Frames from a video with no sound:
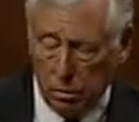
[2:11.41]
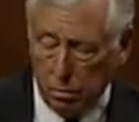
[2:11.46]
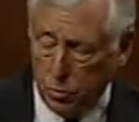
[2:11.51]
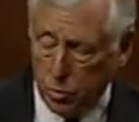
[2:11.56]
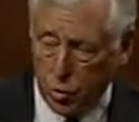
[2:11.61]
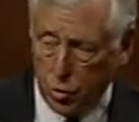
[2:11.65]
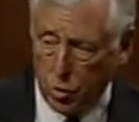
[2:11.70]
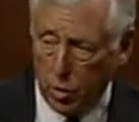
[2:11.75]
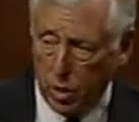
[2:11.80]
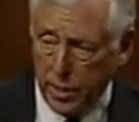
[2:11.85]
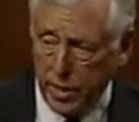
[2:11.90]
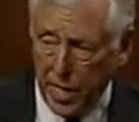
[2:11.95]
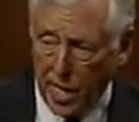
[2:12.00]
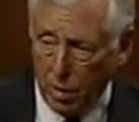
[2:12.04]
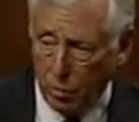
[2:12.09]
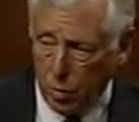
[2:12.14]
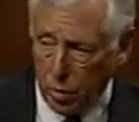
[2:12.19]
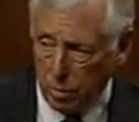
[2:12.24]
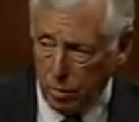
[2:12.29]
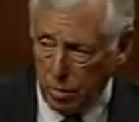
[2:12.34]
certainly
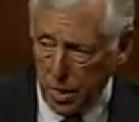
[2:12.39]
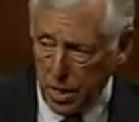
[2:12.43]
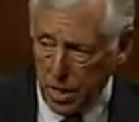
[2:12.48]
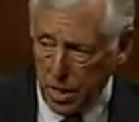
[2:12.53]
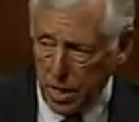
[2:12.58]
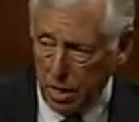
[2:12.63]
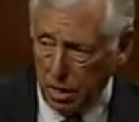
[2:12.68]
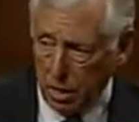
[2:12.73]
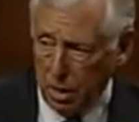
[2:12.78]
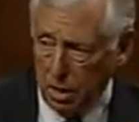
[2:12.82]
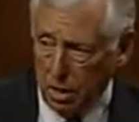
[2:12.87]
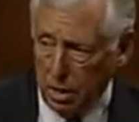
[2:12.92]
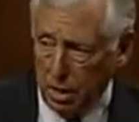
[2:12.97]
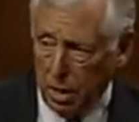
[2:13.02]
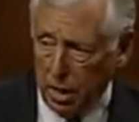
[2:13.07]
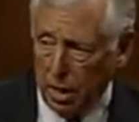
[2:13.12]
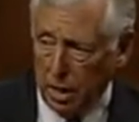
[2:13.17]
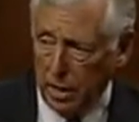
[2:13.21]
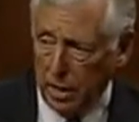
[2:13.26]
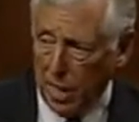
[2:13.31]
not with me,
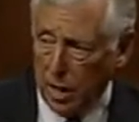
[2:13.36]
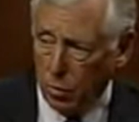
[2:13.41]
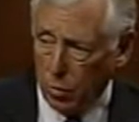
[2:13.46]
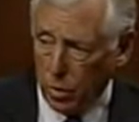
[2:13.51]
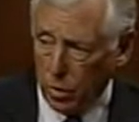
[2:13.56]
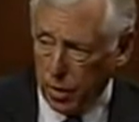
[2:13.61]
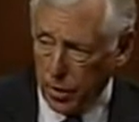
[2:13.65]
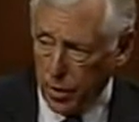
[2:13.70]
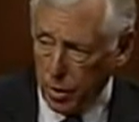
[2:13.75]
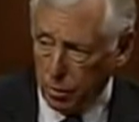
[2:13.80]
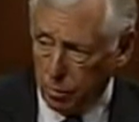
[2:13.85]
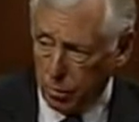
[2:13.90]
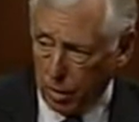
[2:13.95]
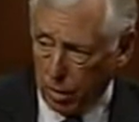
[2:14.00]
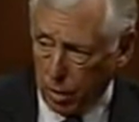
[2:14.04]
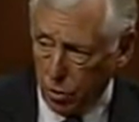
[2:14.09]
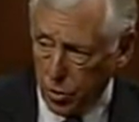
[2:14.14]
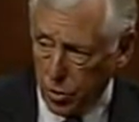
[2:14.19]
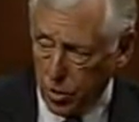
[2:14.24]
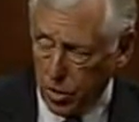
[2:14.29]
not with Leader
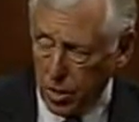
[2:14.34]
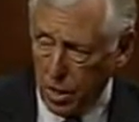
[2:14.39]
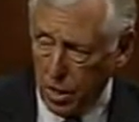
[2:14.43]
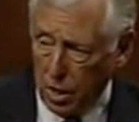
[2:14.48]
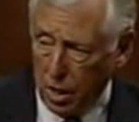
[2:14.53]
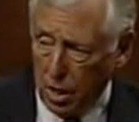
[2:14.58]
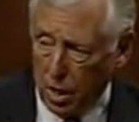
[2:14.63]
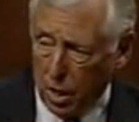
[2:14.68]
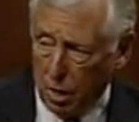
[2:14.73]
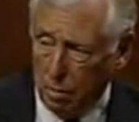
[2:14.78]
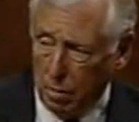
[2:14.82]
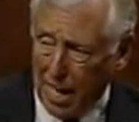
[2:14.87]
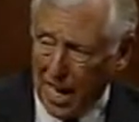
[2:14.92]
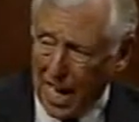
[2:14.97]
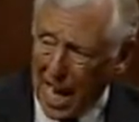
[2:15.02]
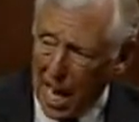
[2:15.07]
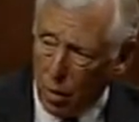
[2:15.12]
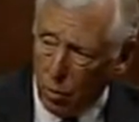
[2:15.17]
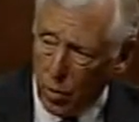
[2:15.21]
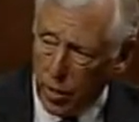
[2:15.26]
Pelosi, about
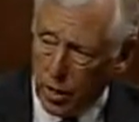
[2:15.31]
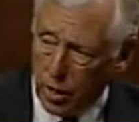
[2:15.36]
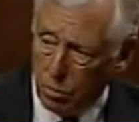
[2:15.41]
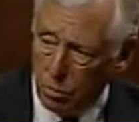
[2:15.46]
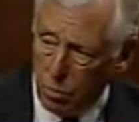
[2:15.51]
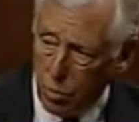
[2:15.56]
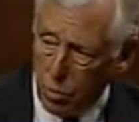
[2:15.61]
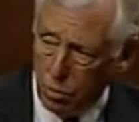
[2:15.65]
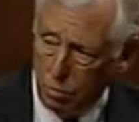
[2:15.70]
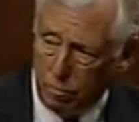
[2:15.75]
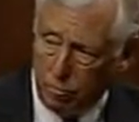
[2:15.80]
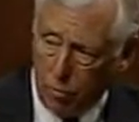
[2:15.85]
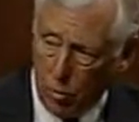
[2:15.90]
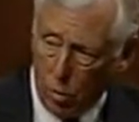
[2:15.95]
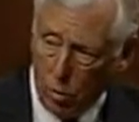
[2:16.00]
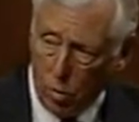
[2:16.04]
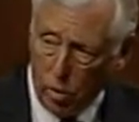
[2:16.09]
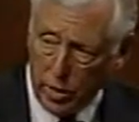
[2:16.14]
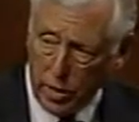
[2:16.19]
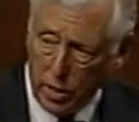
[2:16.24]
how we could move
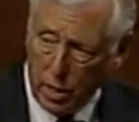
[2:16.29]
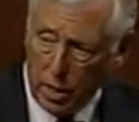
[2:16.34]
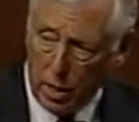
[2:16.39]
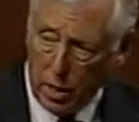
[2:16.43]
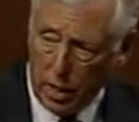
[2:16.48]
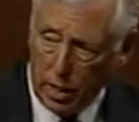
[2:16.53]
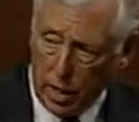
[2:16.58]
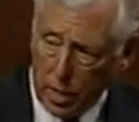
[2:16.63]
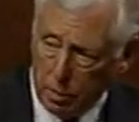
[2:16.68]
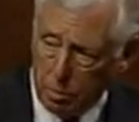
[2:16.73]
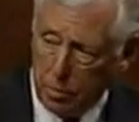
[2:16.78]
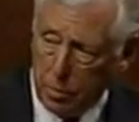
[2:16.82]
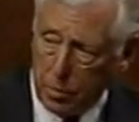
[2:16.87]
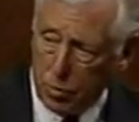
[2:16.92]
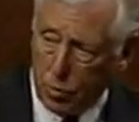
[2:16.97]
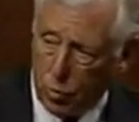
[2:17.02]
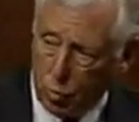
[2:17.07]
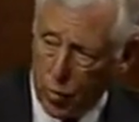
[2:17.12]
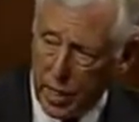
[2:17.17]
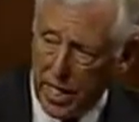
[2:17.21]
forward in
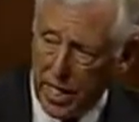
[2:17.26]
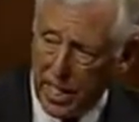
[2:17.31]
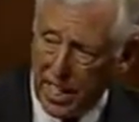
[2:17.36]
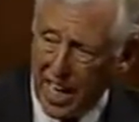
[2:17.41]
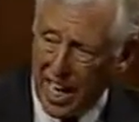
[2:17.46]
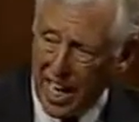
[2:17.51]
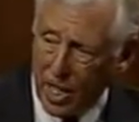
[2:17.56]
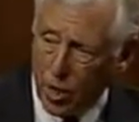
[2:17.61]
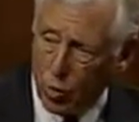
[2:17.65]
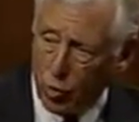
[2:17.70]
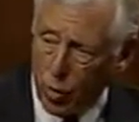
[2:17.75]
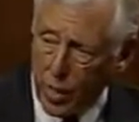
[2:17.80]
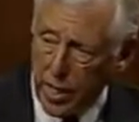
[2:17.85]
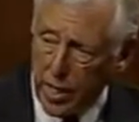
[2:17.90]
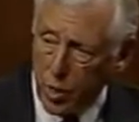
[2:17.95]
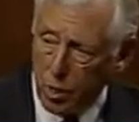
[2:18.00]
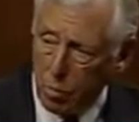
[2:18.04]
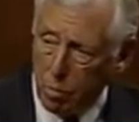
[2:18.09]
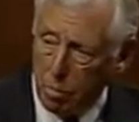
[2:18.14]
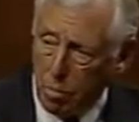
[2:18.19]
creating a
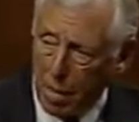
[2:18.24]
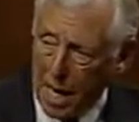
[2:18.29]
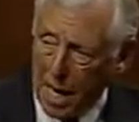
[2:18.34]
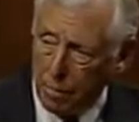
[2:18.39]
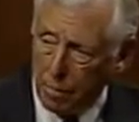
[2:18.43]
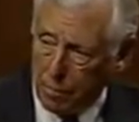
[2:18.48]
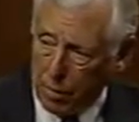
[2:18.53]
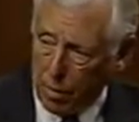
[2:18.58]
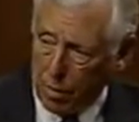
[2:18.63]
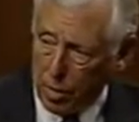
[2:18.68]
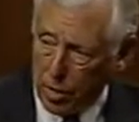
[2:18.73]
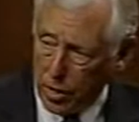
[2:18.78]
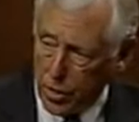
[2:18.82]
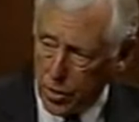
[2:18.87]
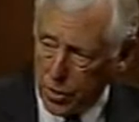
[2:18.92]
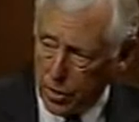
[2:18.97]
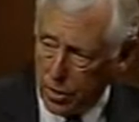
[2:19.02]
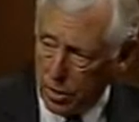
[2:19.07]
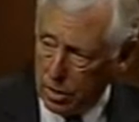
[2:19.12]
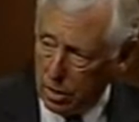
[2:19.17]
greater
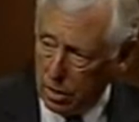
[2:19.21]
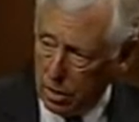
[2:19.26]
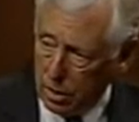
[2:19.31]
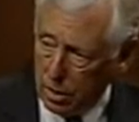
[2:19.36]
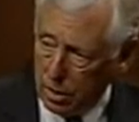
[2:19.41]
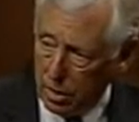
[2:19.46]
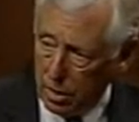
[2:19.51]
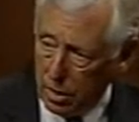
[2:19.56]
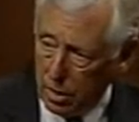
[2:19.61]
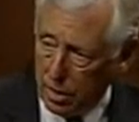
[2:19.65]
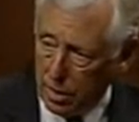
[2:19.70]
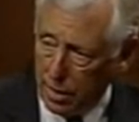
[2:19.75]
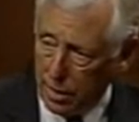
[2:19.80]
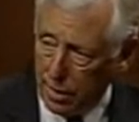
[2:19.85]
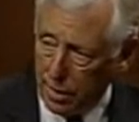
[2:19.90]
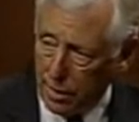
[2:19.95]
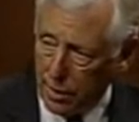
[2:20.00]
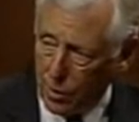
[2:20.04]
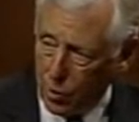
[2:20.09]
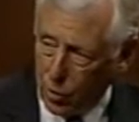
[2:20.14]
bipartisan
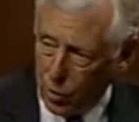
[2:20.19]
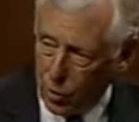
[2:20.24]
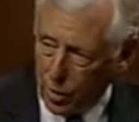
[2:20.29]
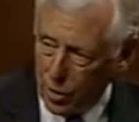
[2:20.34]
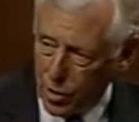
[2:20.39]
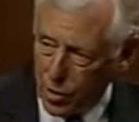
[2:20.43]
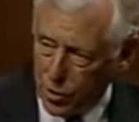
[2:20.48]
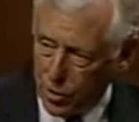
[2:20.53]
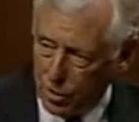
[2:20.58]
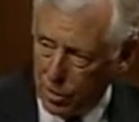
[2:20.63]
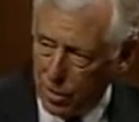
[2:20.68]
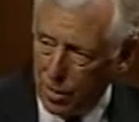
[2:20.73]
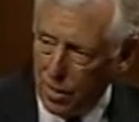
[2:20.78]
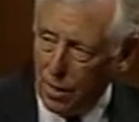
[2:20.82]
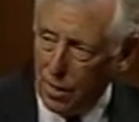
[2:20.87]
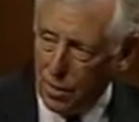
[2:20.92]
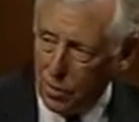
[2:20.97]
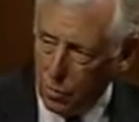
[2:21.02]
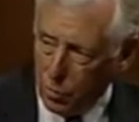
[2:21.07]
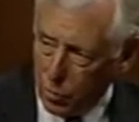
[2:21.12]
coalition,
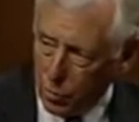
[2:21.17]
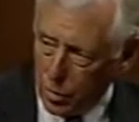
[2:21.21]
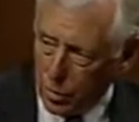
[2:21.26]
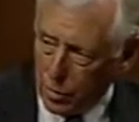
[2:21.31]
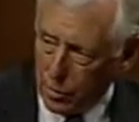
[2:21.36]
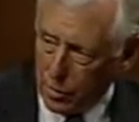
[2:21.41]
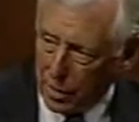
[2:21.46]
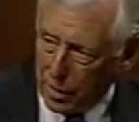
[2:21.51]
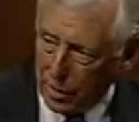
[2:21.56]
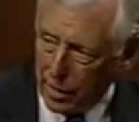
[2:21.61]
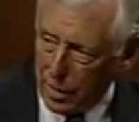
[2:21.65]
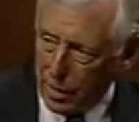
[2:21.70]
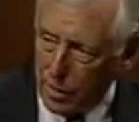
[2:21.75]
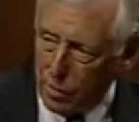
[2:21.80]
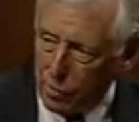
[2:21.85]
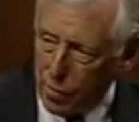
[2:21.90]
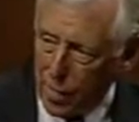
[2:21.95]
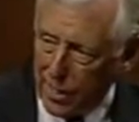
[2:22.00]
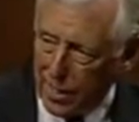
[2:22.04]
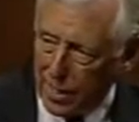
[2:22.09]
with clearly
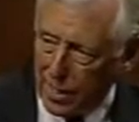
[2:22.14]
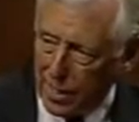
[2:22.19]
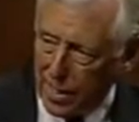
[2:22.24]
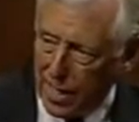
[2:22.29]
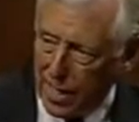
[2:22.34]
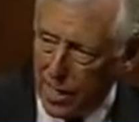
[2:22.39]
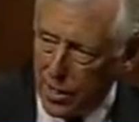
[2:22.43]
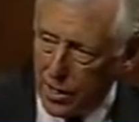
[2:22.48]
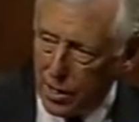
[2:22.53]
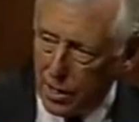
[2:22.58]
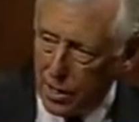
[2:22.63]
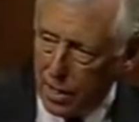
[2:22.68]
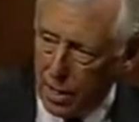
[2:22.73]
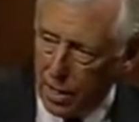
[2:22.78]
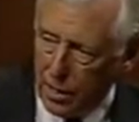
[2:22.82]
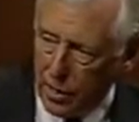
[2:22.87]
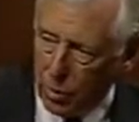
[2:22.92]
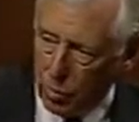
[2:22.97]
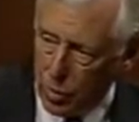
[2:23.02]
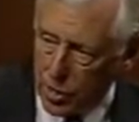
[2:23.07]
recognizing
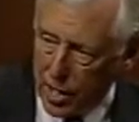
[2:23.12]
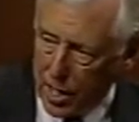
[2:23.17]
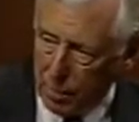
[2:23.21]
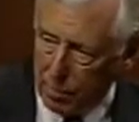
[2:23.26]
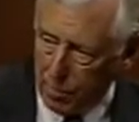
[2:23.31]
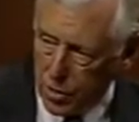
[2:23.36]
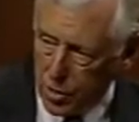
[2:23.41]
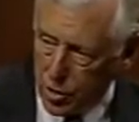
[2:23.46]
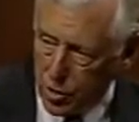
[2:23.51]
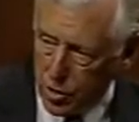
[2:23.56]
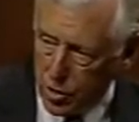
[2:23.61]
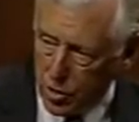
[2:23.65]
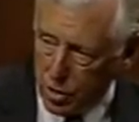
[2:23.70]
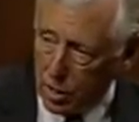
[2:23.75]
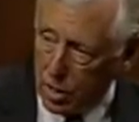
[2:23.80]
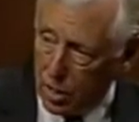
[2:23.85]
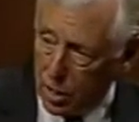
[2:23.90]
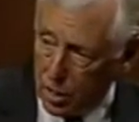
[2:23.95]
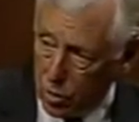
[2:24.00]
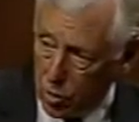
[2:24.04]
there was
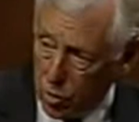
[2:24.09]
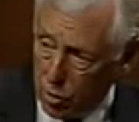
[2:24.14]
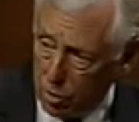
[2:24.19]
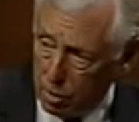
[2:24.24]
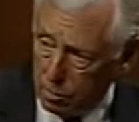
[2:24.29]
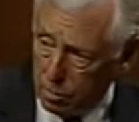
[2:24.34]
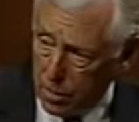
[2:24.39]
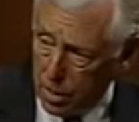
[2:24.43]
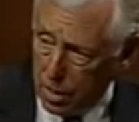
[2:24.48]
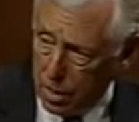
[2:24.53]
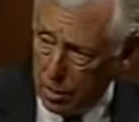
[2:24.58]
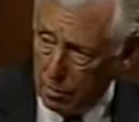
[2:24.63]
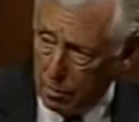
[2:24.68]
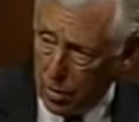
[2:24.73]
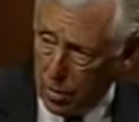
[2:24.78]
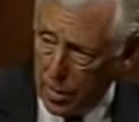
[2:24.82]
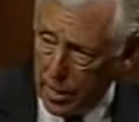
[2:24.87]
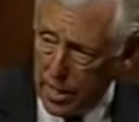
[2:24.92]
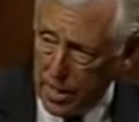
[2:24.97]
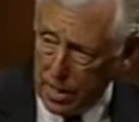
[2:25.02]
opposition in your
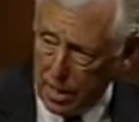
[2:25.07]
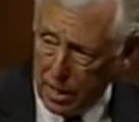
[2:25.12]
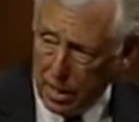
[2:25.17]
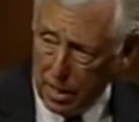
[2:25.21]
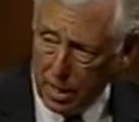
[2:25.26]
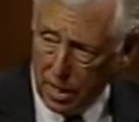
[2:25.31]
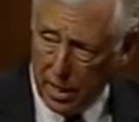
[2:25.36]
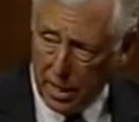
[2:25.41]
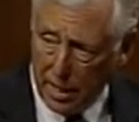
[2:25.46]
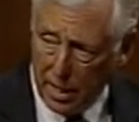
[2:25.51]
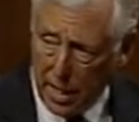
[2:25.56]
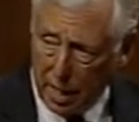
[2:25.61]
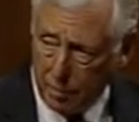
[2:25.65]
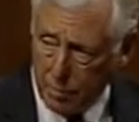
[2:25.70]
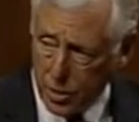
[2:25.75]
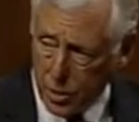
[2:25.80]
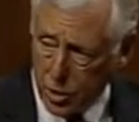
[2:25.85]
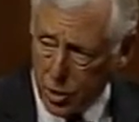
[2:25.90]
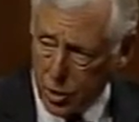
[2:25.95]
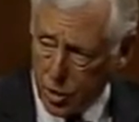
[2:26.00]
party and
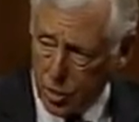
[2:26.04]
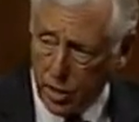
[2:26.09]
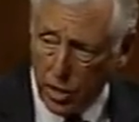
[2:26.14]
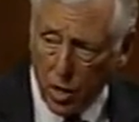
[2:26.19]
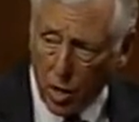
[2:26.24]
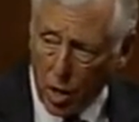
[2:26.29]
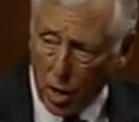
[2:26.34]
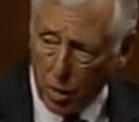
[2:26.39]
opposition in